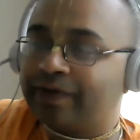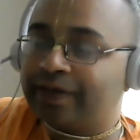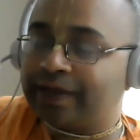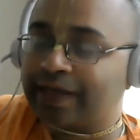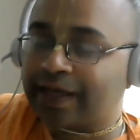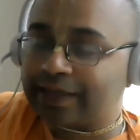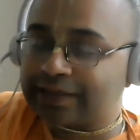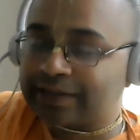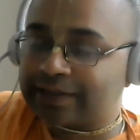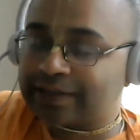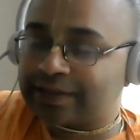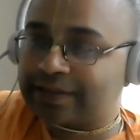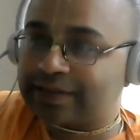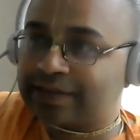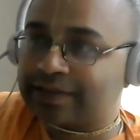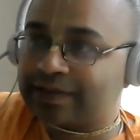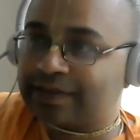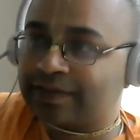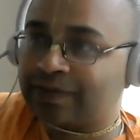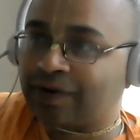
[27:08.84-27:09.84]

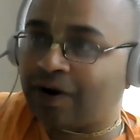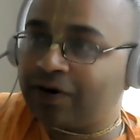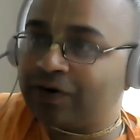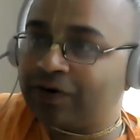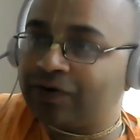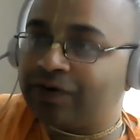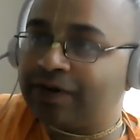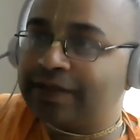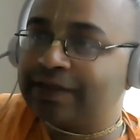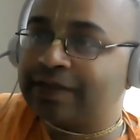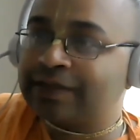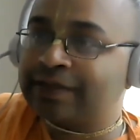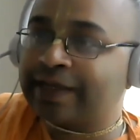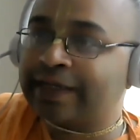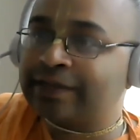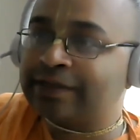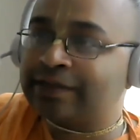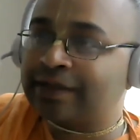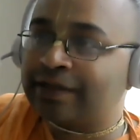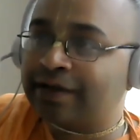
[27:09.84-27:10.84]
Yes, not only just
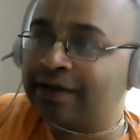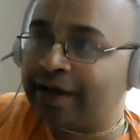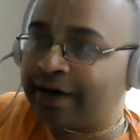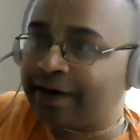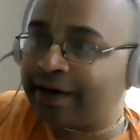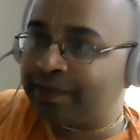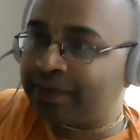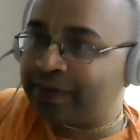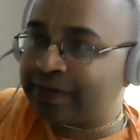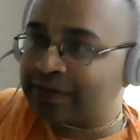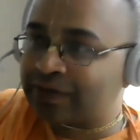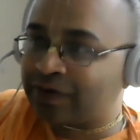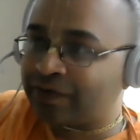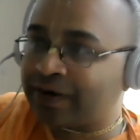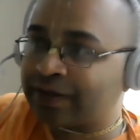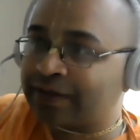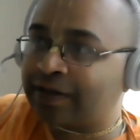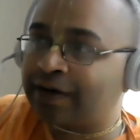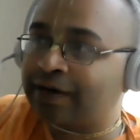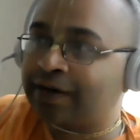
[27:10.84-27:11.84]
external enemies of
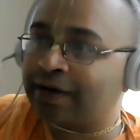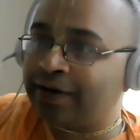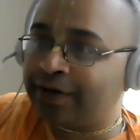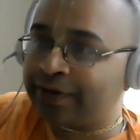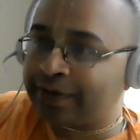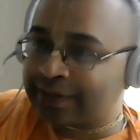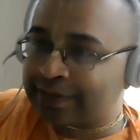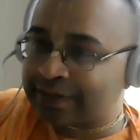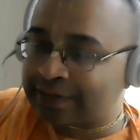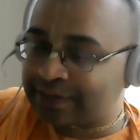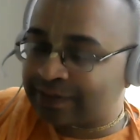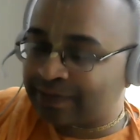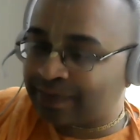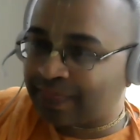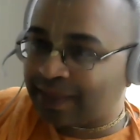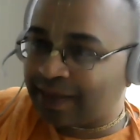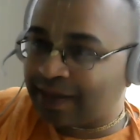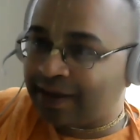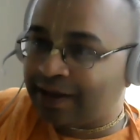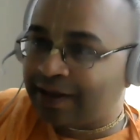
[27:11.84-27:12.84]
other countries,
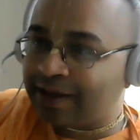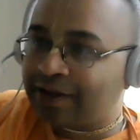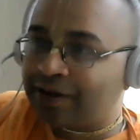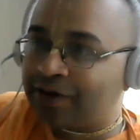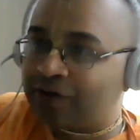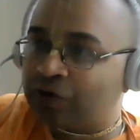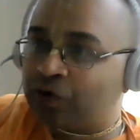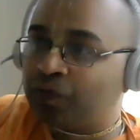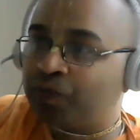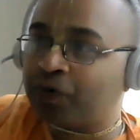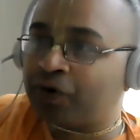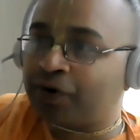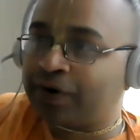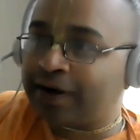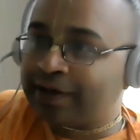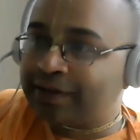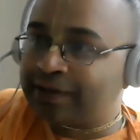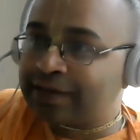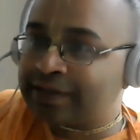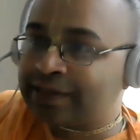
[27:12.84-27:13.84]
to
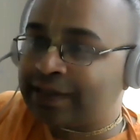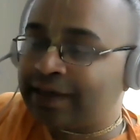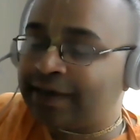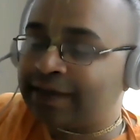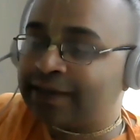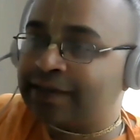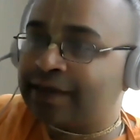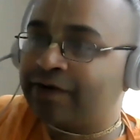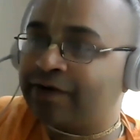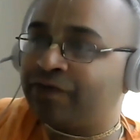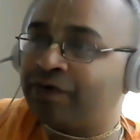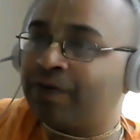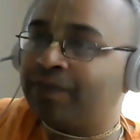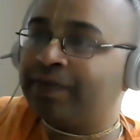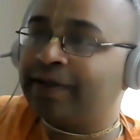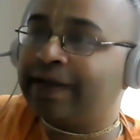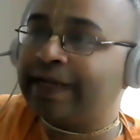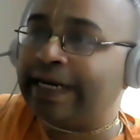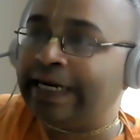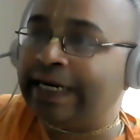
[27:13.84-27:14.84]
protect the citizen
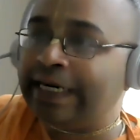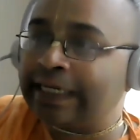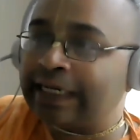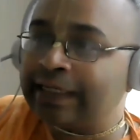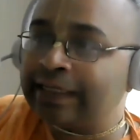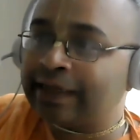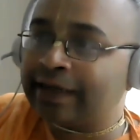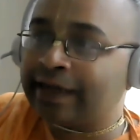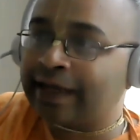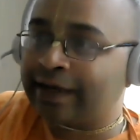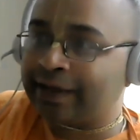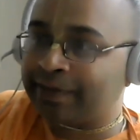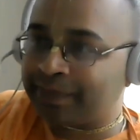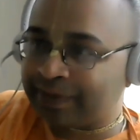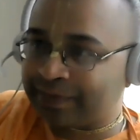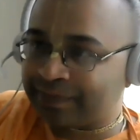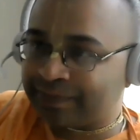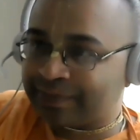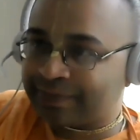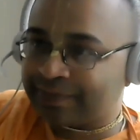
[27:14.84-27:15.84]
from the internal
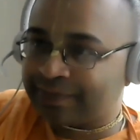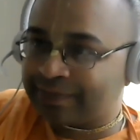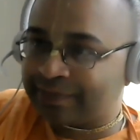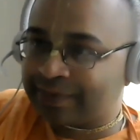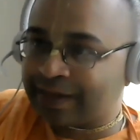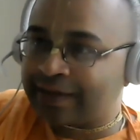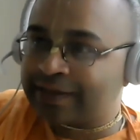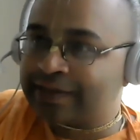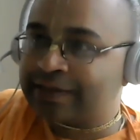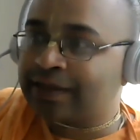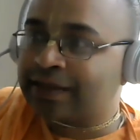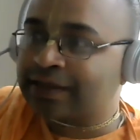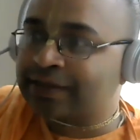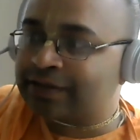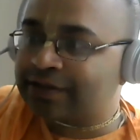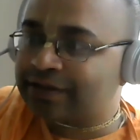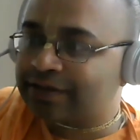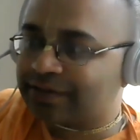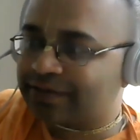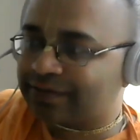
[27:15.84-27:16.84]
enemy, that is
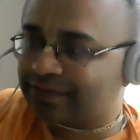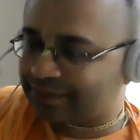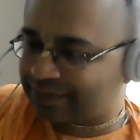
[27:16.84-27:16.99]
lust.